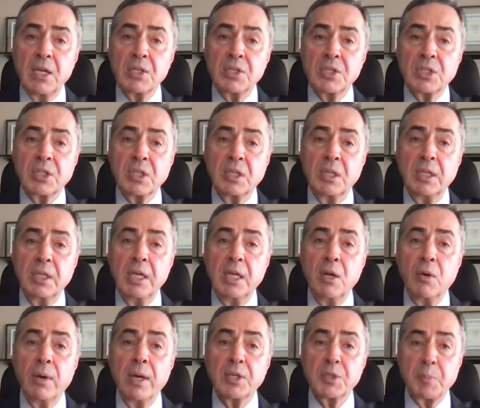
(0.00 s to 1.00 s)
as
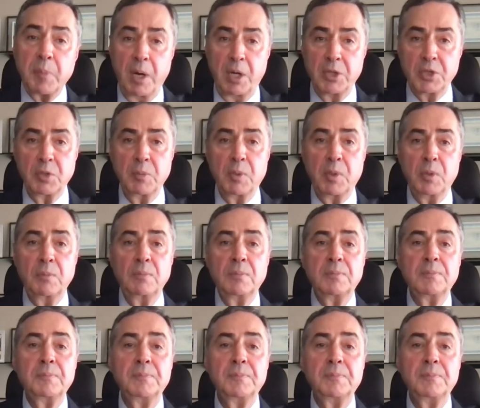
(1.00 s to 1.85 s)
little as possible.